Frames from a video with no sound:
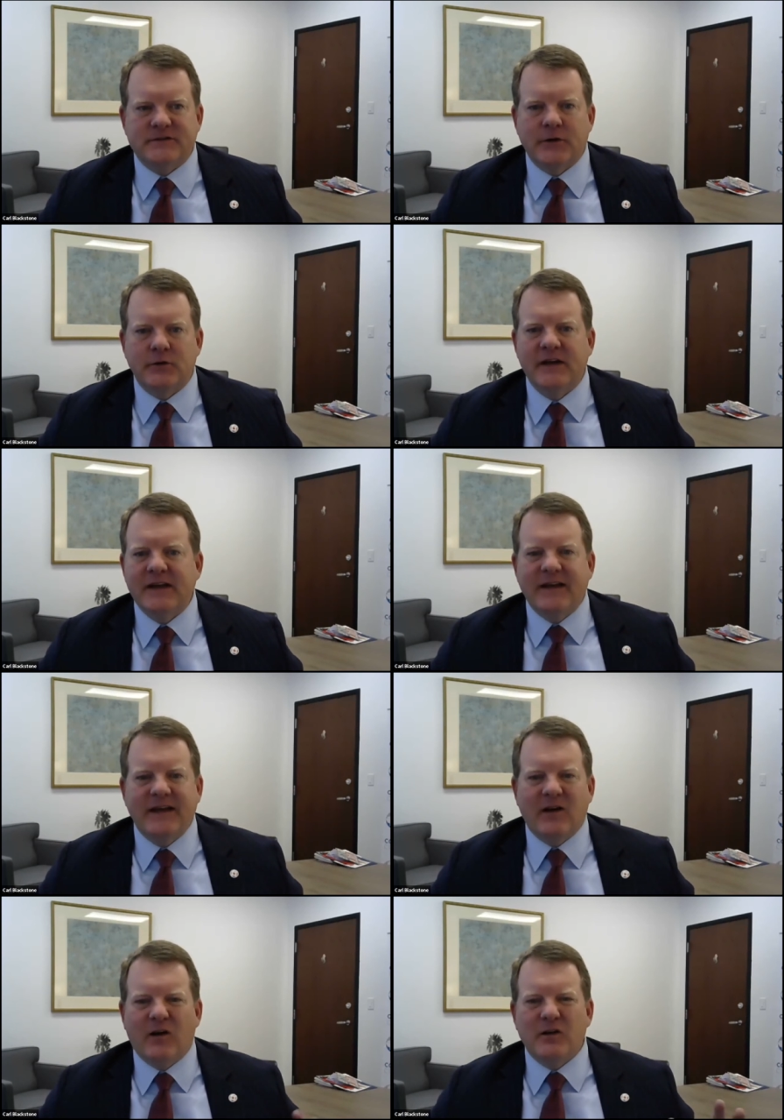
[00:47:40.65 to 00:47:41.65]
So
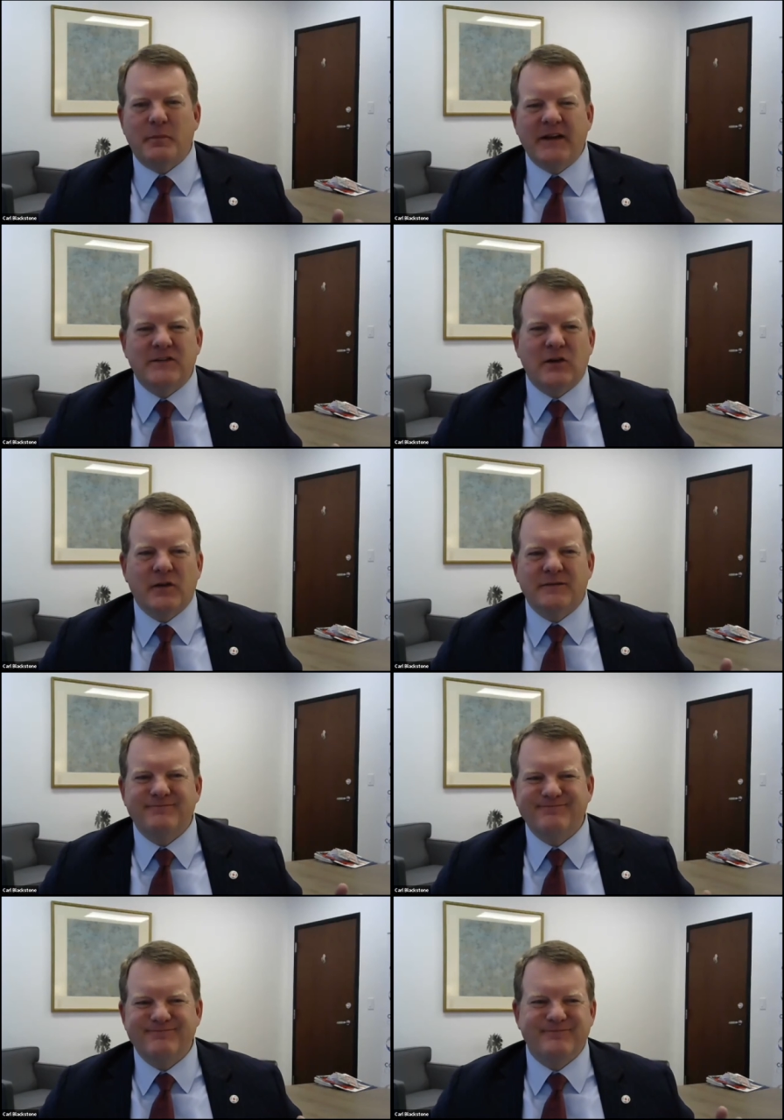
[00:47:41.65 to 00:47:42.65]
it all depends on the
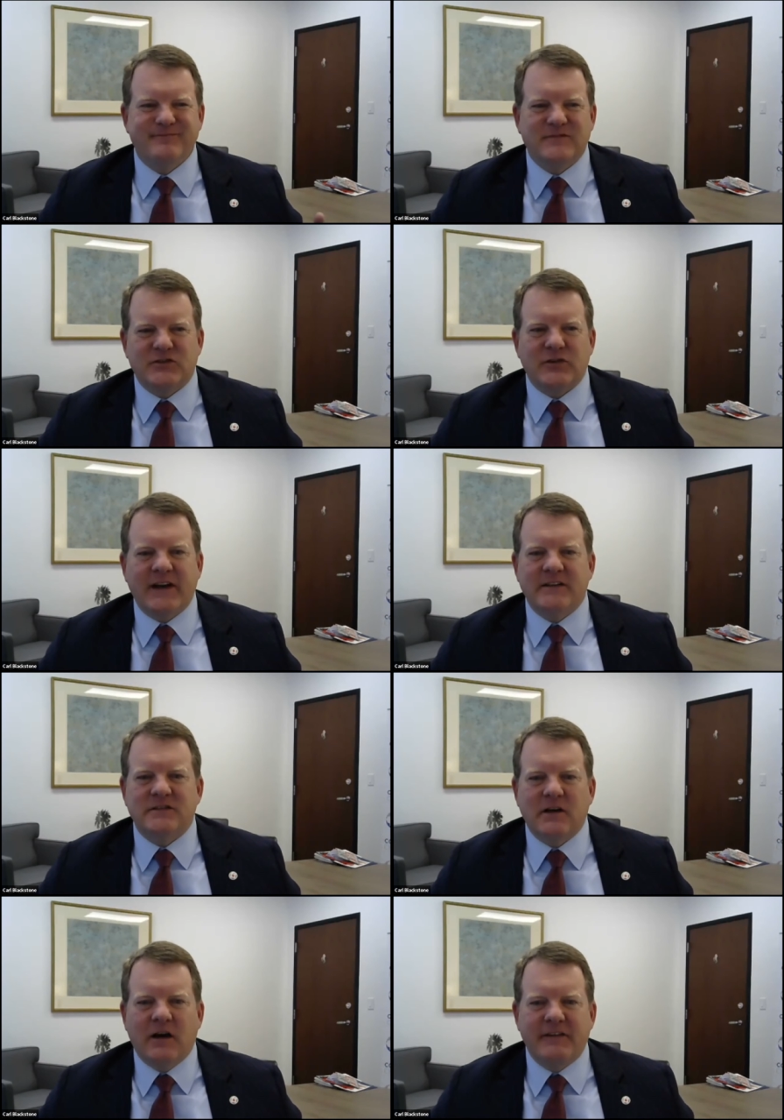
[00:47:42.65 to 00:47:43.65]
strings
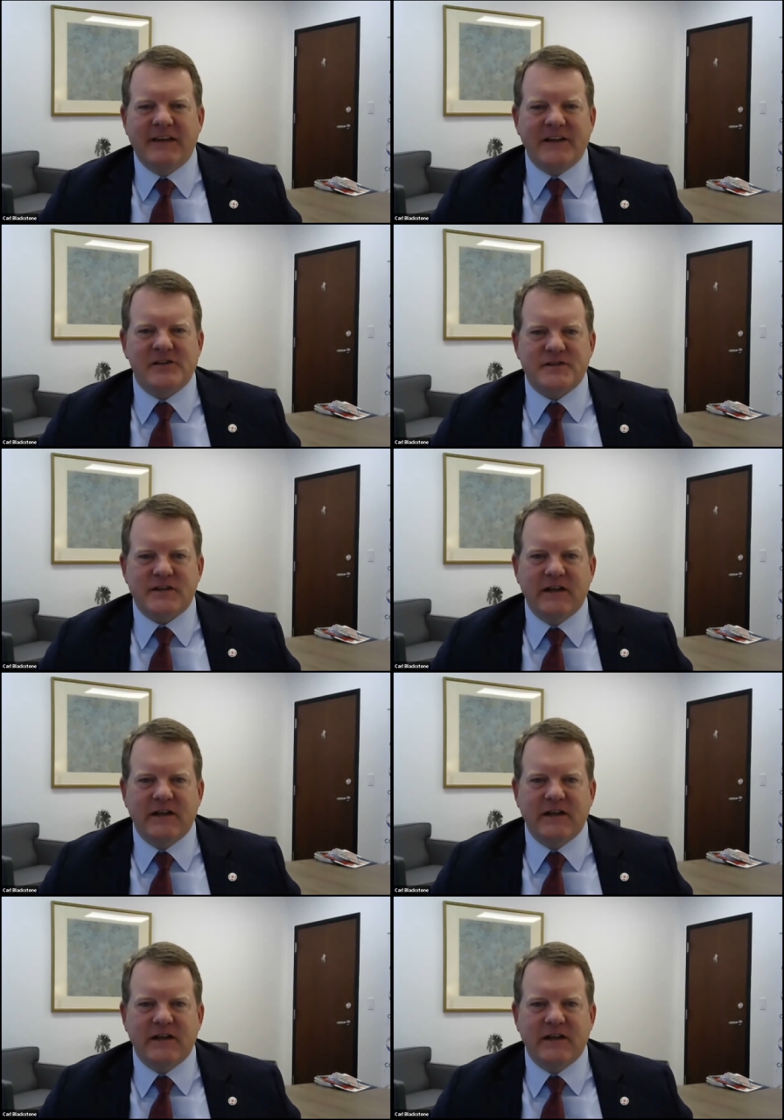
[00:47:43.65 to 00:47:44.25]
of the agency.